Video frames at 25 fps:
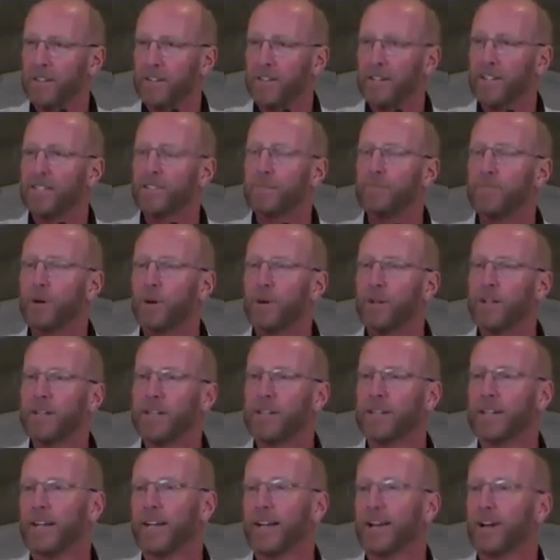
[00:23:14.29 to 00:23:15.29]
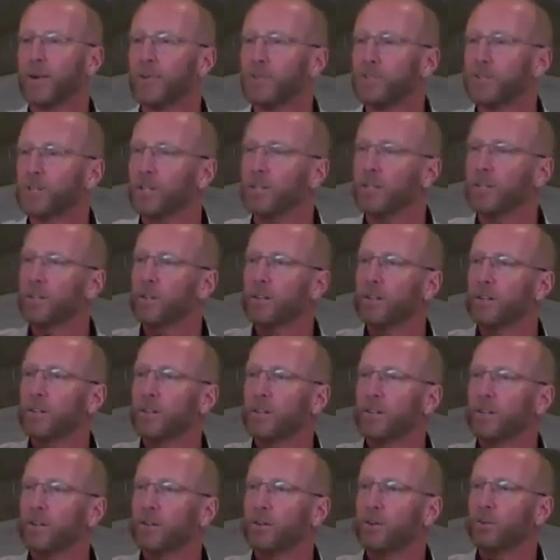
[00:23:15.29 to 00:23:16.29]
it's about an encounter
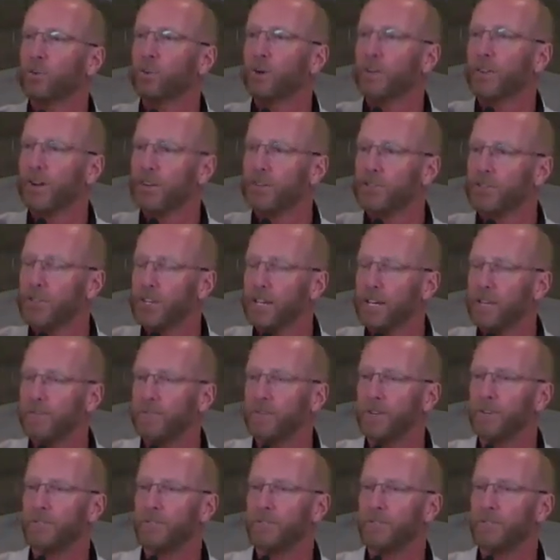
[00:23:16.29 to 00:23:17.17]
with our Savior